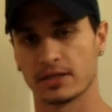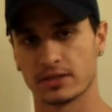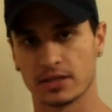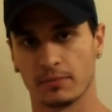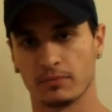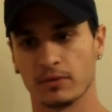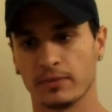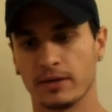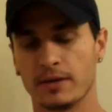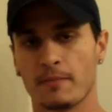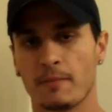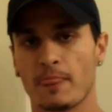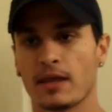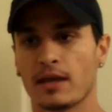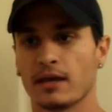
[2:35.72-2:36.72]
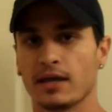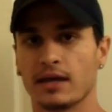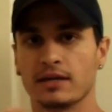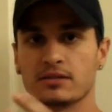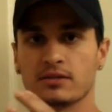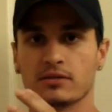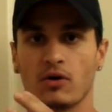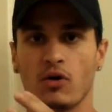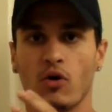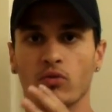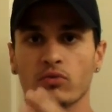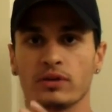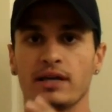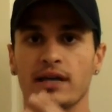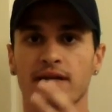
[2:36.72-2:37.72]
supplement, is
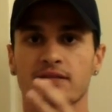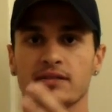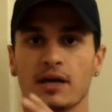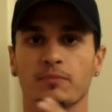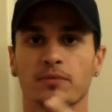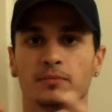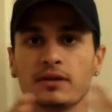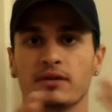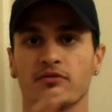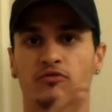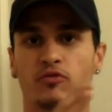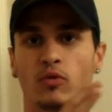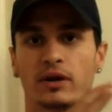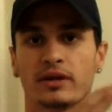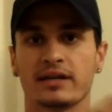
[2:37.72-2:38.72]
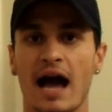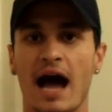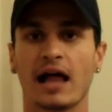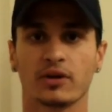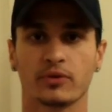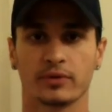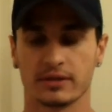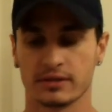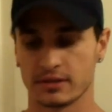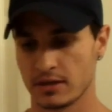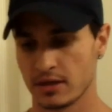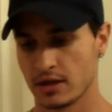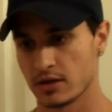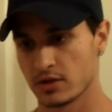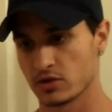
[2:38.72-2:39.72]
only a supplement for calories.
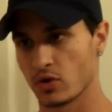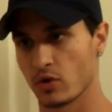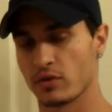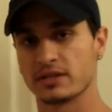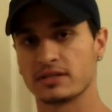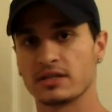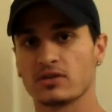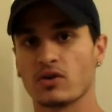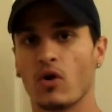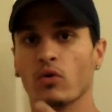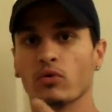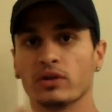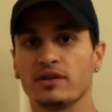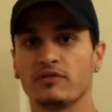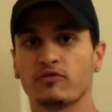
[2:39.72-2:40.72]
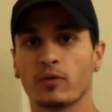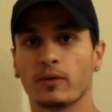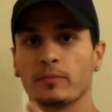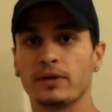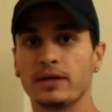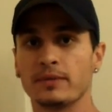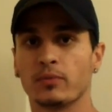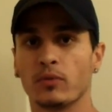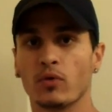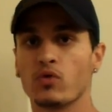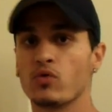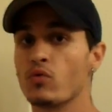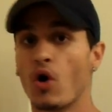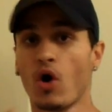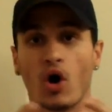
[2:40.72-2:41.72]
So this is only for people
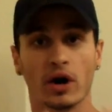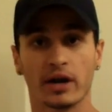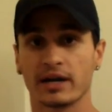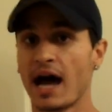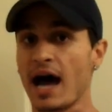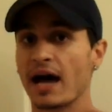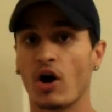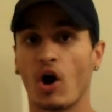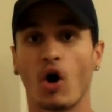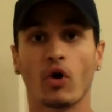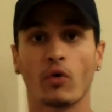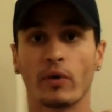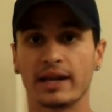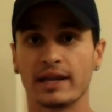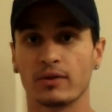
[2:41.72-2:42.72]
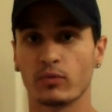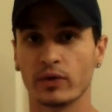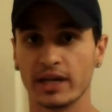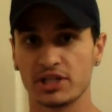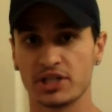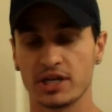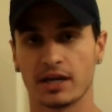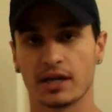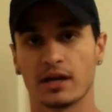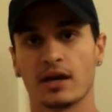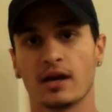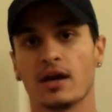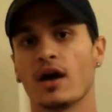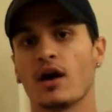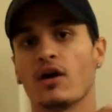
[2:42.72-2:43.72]
who are not already
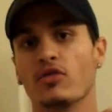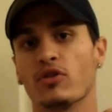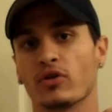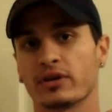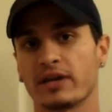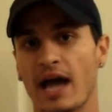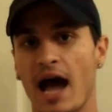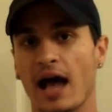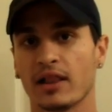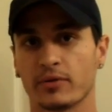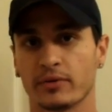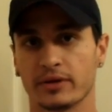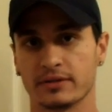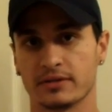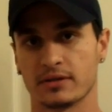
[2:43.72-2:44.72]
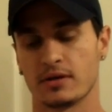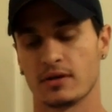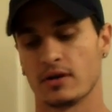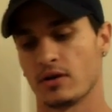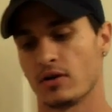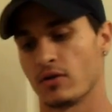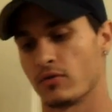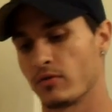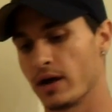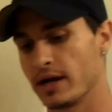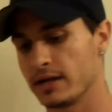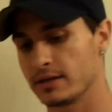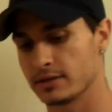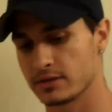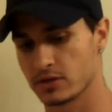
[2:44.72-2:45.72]
reaching their calories,
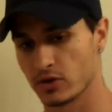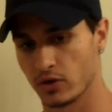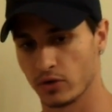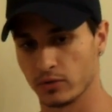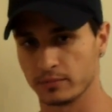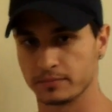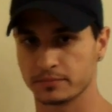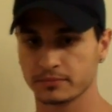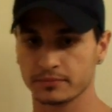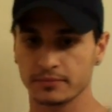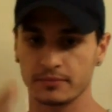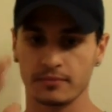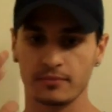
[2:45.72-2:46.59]
right? So